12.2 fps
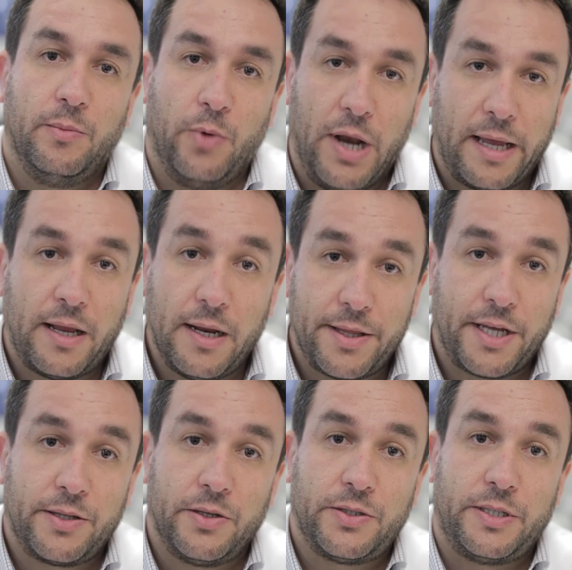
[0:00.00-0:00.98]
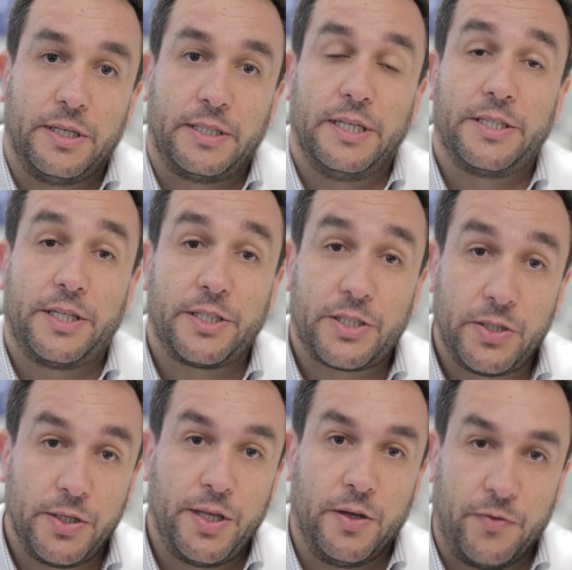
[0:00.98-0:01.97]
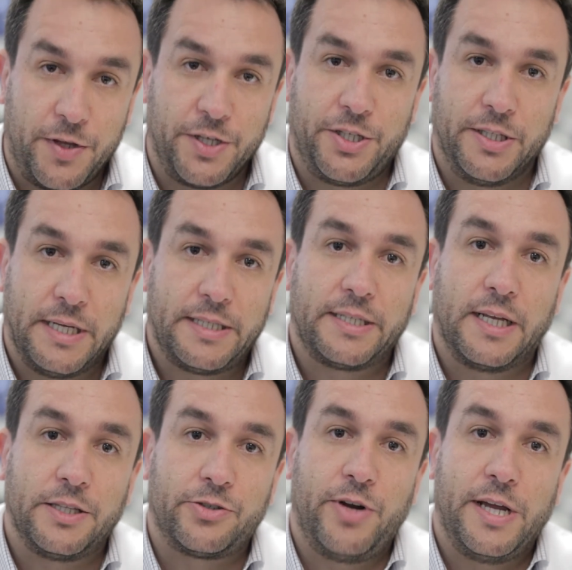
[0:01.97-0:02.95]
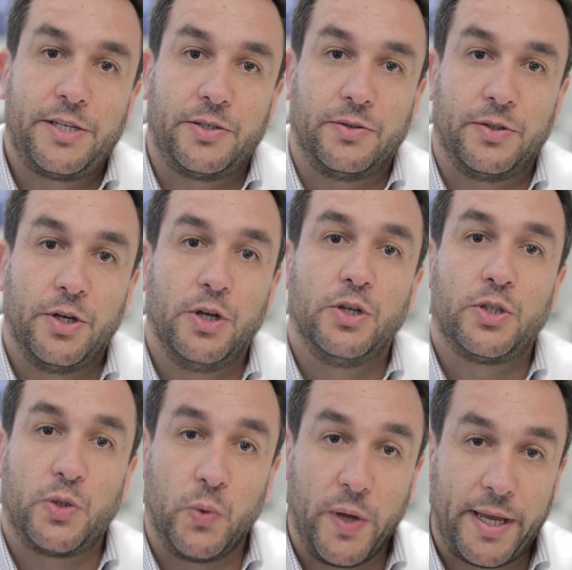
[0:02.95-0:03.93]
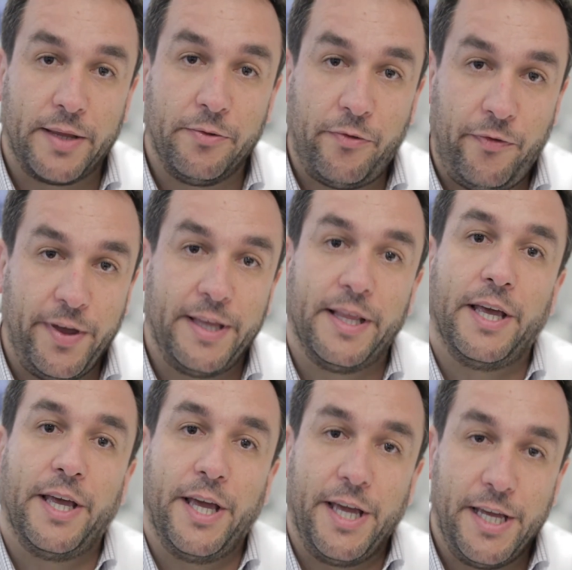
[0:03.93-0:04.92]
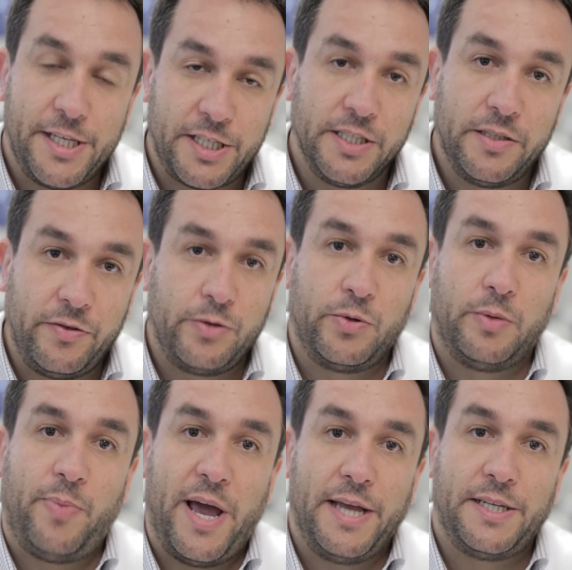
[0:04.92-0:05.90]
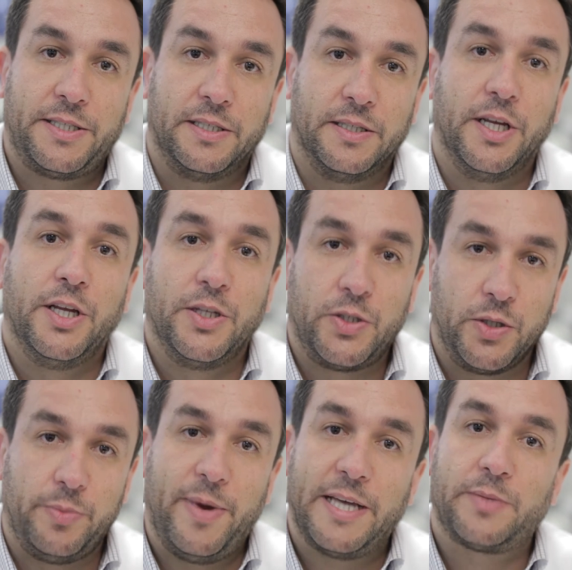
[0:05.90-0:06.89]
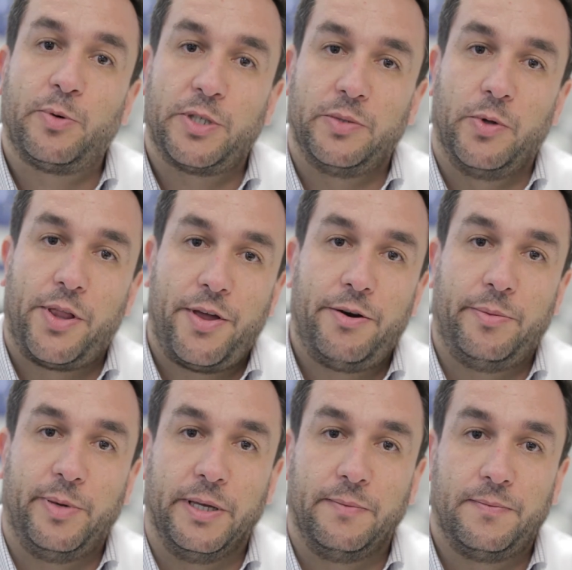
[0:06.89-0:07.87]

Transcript: Molecular diagnostics is the study of this genetic alteration, so we can fit each individual patient to the best possible therapy.